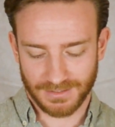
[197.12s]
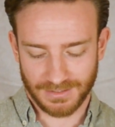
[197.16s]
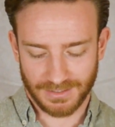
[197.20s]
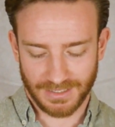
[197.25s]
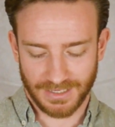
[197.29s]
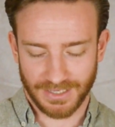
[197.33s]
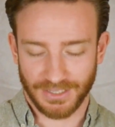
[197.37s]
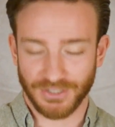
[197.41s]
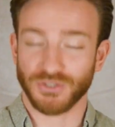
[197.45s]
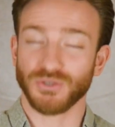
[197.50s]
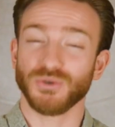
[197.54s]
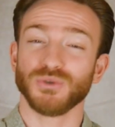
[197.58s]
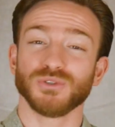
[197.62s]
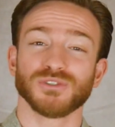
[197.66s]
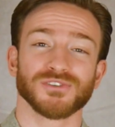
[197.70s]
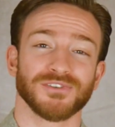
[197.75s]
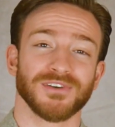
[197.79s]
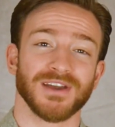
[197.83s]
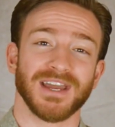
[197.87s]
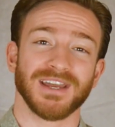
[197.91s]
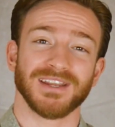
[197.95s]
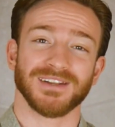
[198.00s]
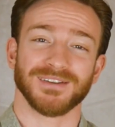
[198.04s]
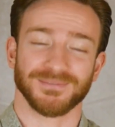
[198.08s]
huge
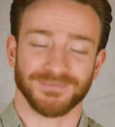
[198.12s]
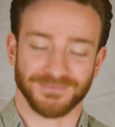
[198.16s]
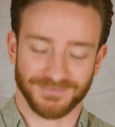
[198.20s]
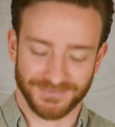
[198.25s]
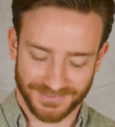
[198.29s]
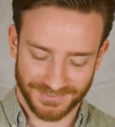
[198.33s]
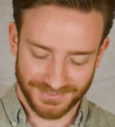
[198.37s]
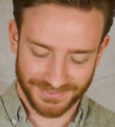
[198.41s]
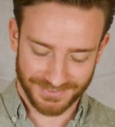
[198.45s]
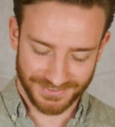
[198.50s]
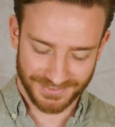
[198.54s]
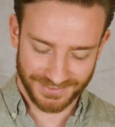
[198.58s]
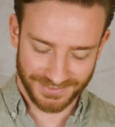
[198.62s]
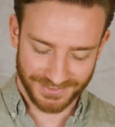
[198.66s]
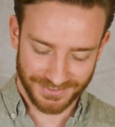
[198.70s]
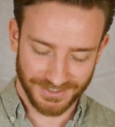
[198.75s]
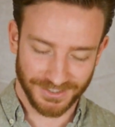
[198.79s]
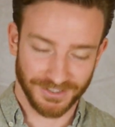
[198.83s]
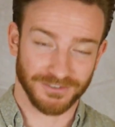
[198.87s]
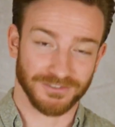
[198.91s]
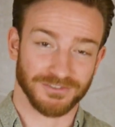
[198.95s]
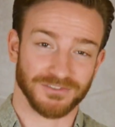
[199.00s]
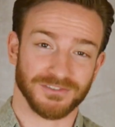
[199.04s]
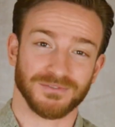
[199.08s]
fan
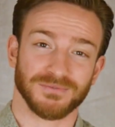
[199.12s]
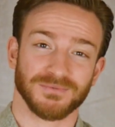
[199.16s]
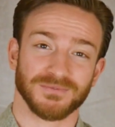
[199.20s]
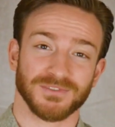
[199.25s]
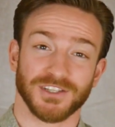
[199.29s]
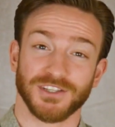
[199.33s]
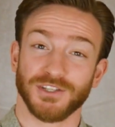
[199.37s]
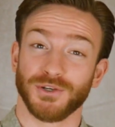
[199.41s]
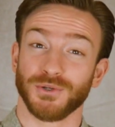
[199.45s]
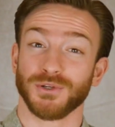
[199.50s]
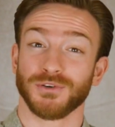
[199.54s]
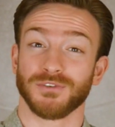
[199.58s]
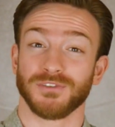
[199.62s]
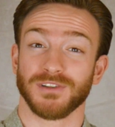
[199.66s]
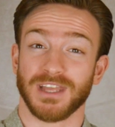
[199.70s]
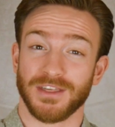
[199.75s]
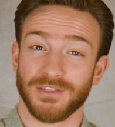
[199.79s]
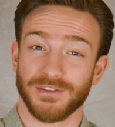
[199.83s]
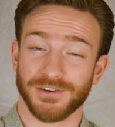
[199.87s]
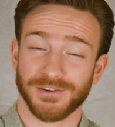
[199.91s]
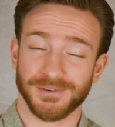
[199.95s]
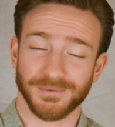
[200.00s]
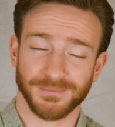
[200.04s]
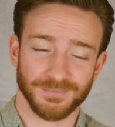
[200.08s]
of the note of
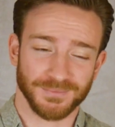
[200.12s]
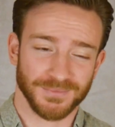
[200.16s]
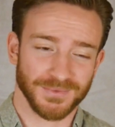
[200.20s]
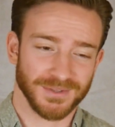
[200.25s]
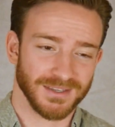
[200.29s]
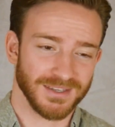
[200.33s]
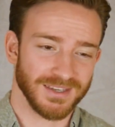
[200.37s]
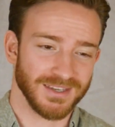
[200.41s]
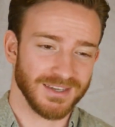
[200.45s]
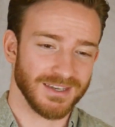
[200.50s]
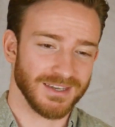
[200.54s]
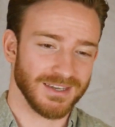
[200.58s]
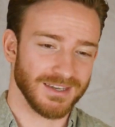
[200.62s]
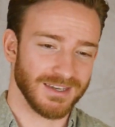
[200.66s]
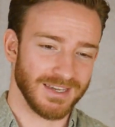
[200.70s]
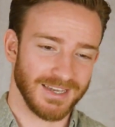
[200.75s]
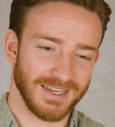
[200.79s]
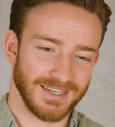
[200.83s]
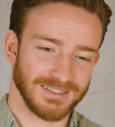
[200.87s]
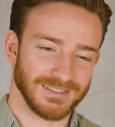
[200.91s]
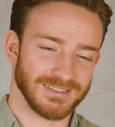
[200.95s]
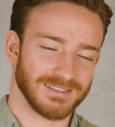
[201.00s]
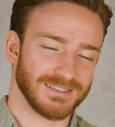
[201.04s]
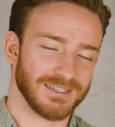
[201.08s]
leather,
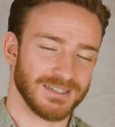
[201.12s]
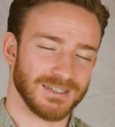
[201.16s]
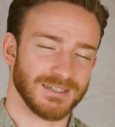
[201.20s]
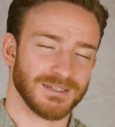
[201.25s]
and